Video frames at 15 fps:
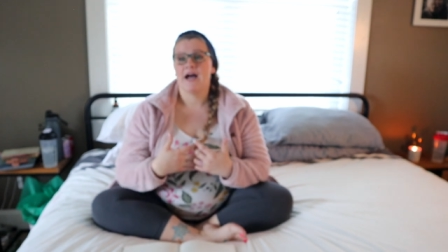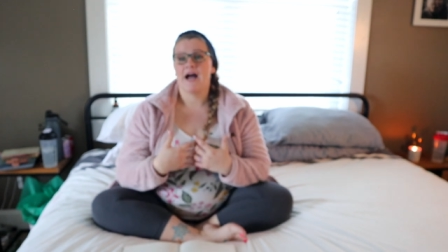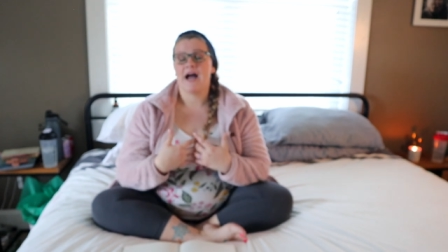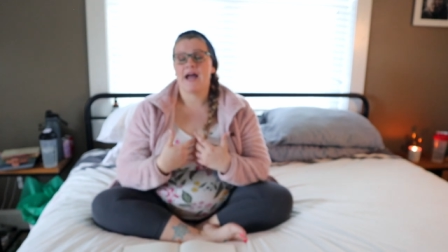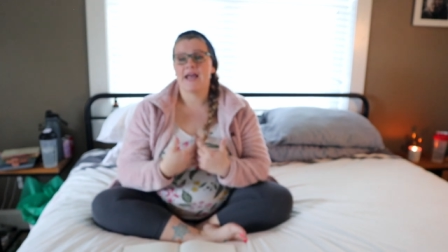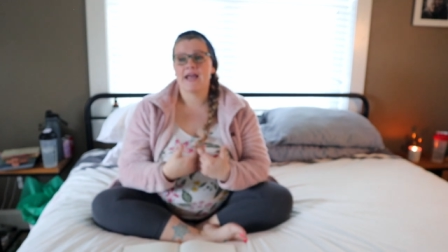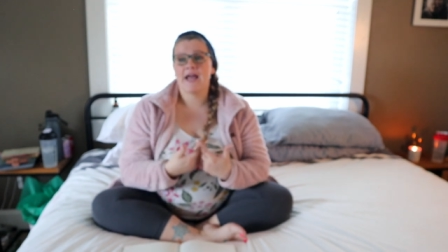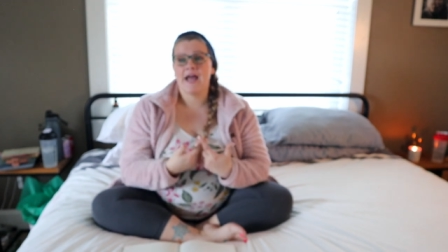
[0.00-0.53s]

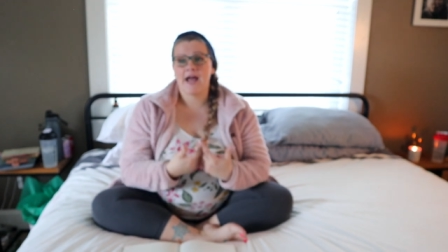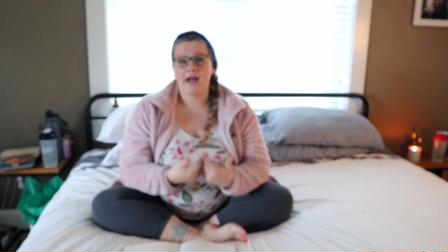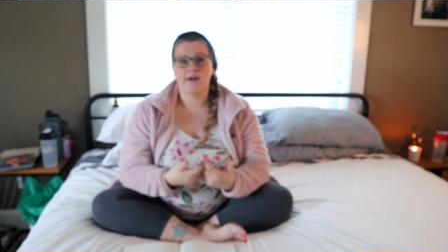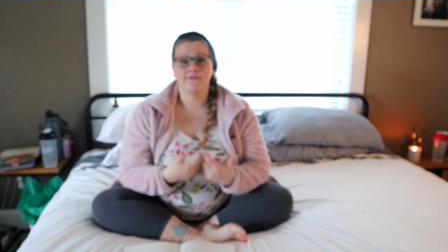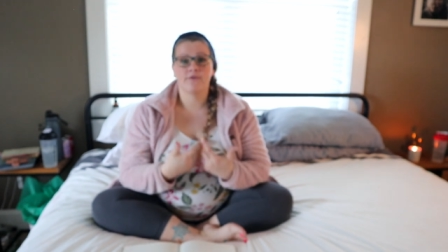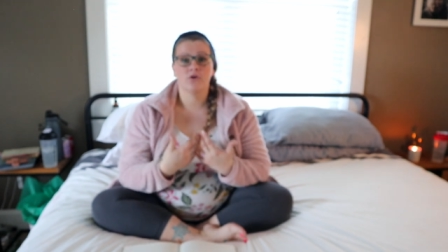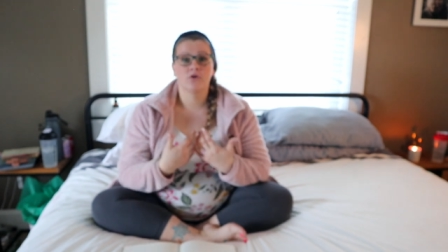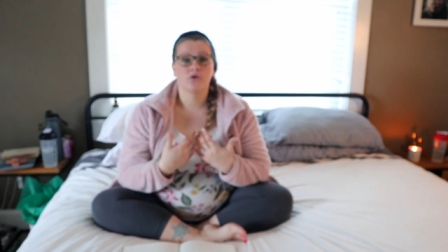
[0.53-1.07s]
I
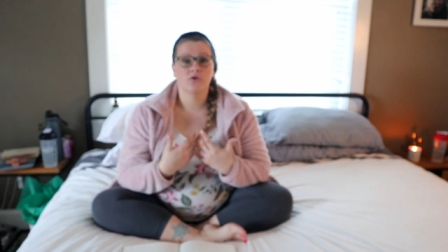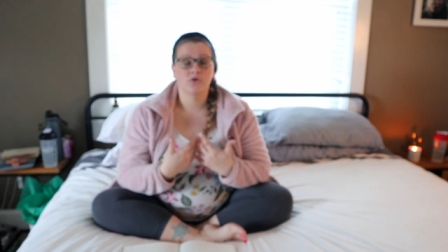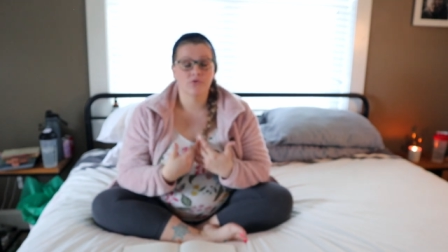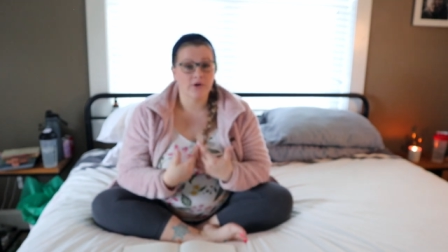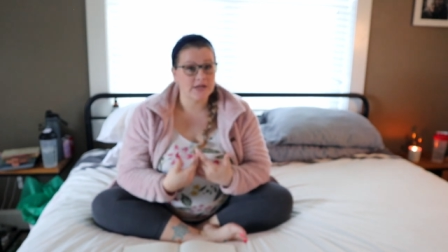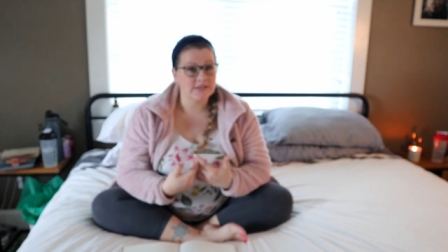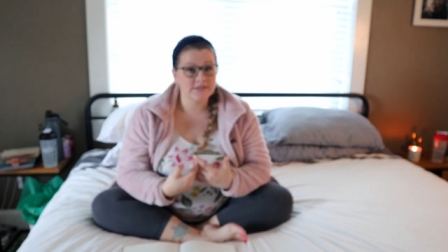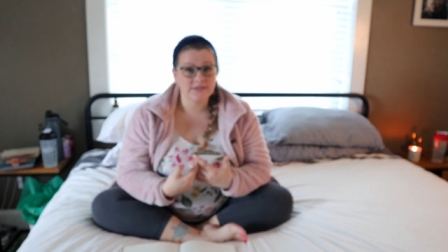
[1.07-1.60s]
have
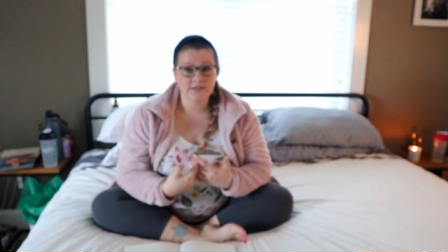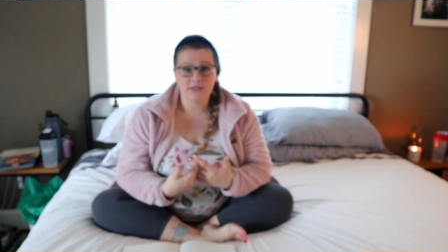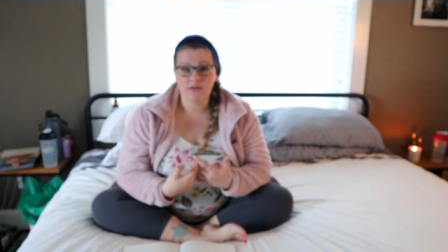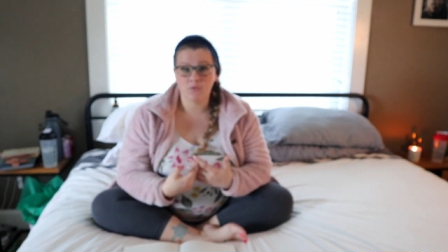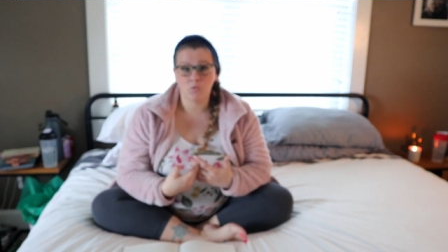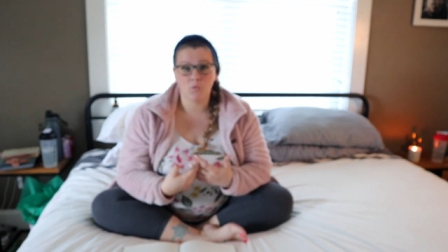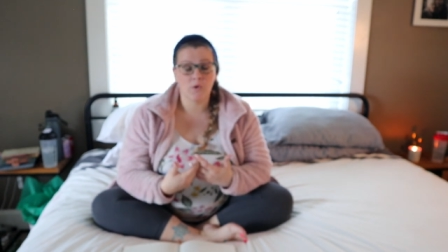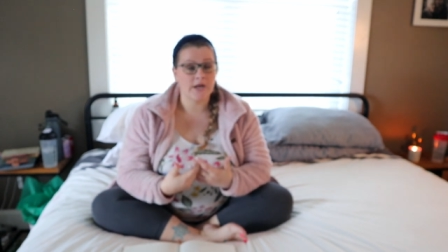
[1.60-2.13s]
grace
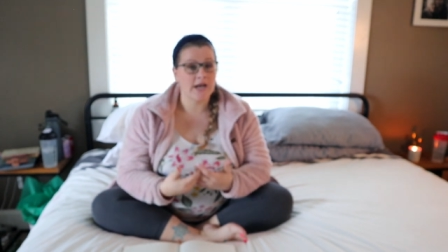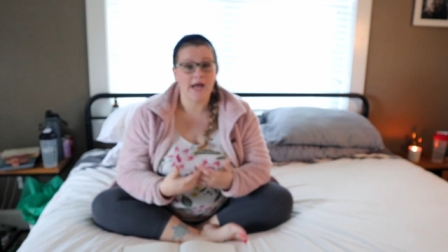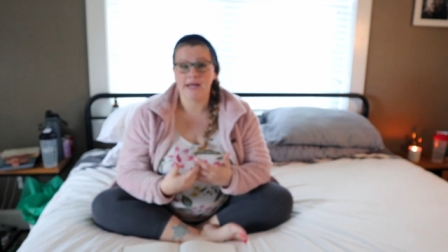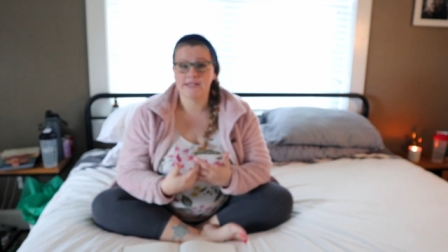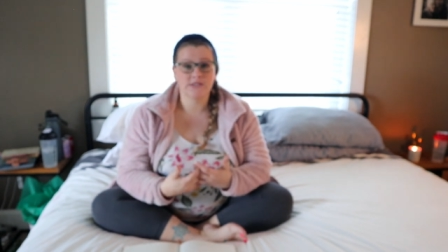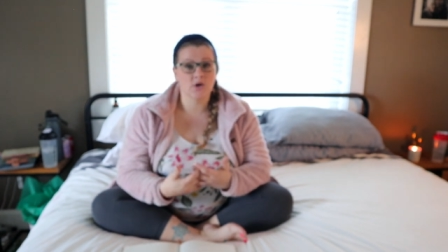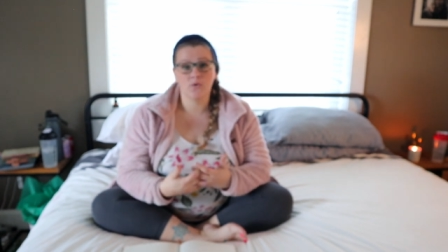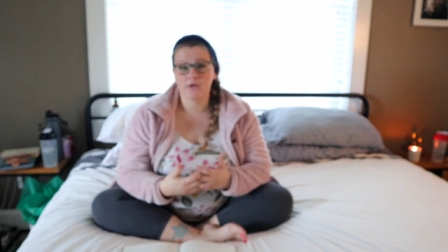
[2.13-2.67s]
when
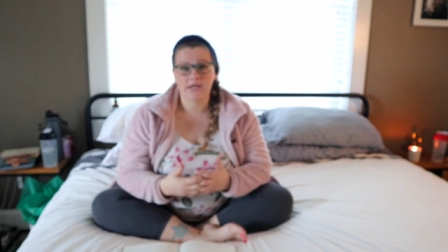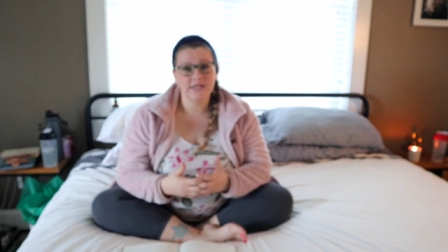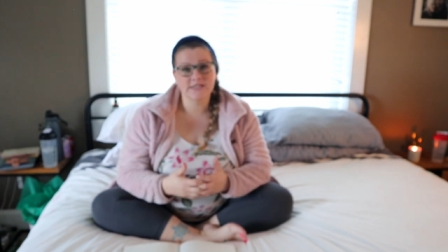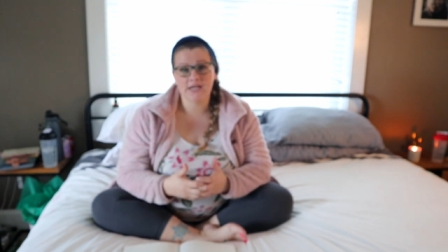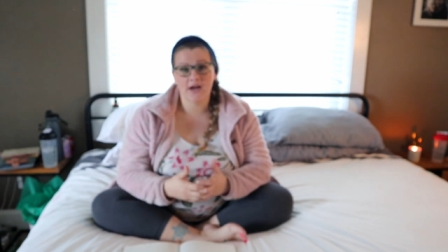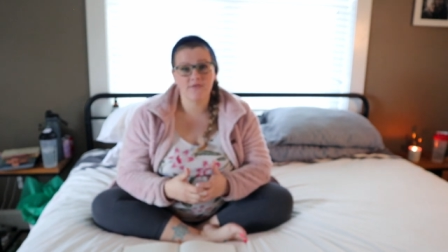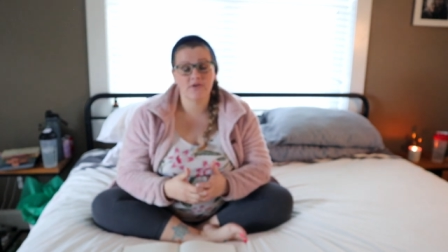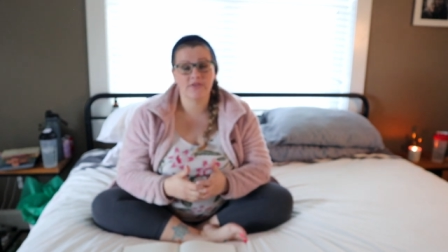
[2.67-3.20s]
I don't get
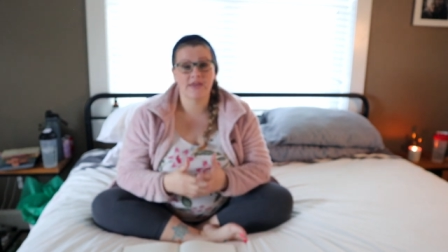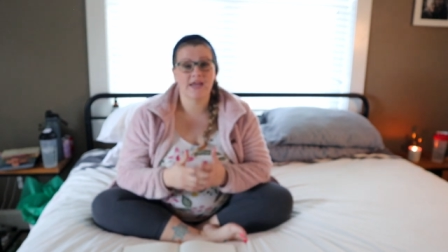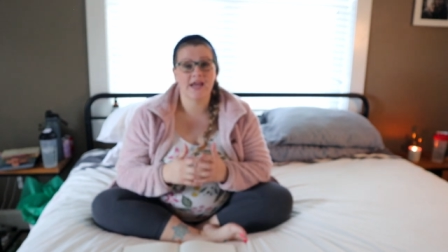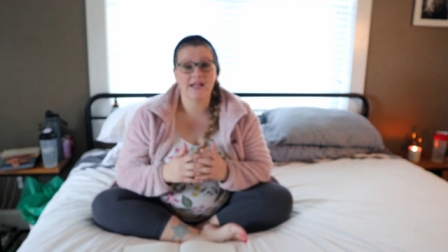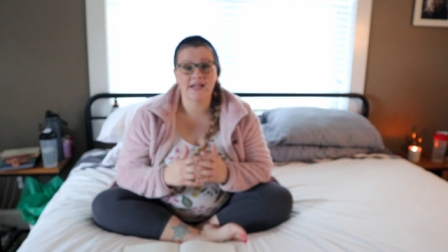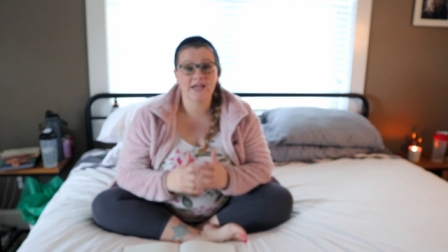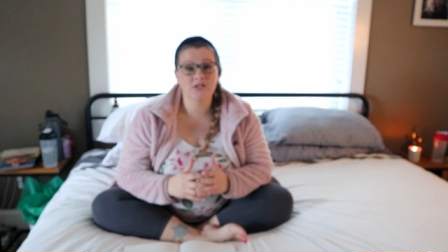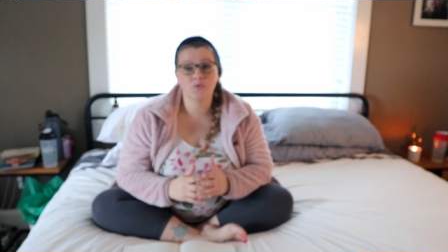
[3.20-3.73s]
to everything,
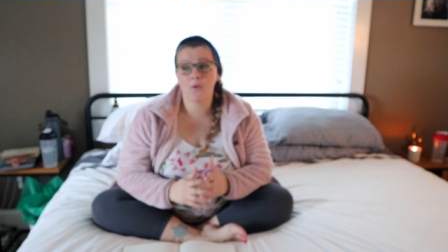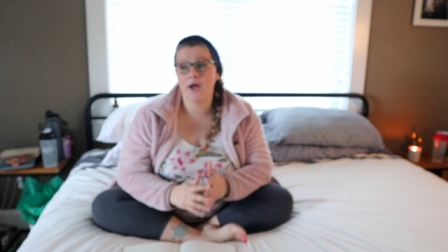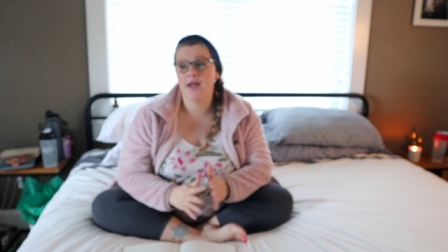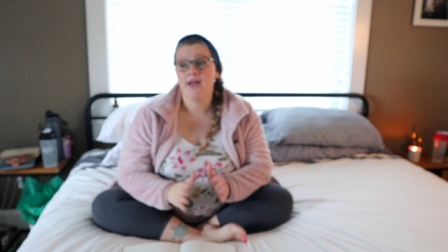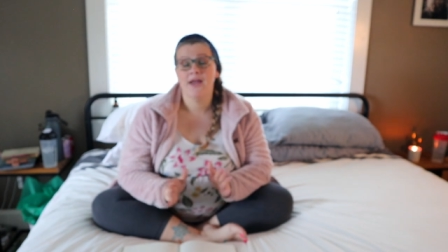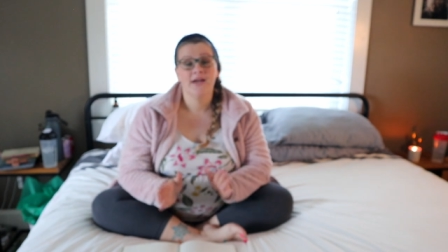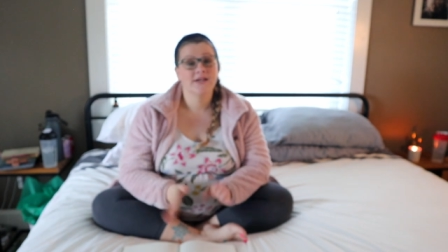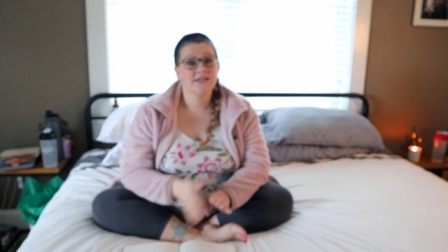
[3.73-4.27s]
and guess what?